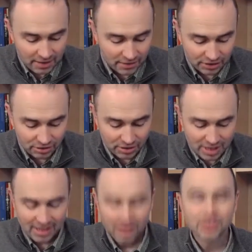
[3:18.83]
Verse
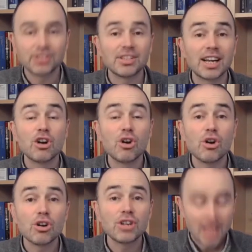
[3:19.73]
3 tells us that
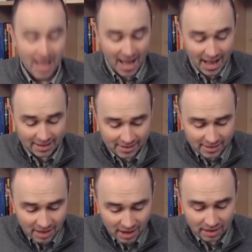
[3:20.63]
God has
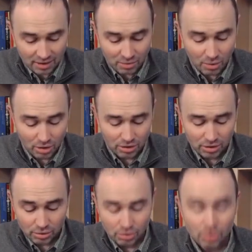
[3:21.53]
done what the
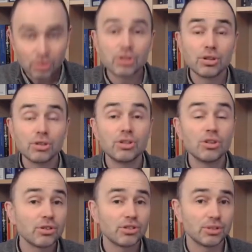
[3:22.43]
law could
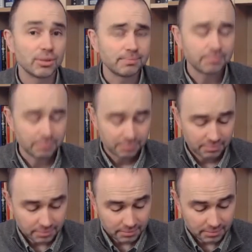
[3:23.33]
not do.
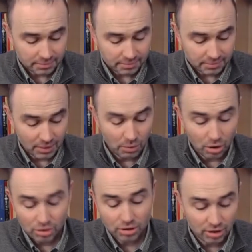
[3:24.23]

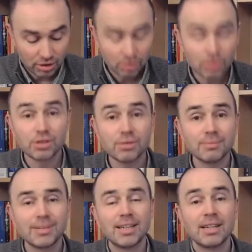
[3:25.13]
What couldn't the law
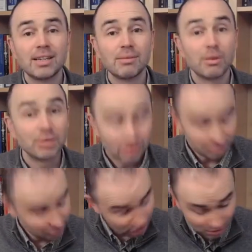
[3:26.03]
do? Well, it's
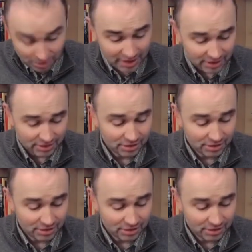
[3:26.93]
two things.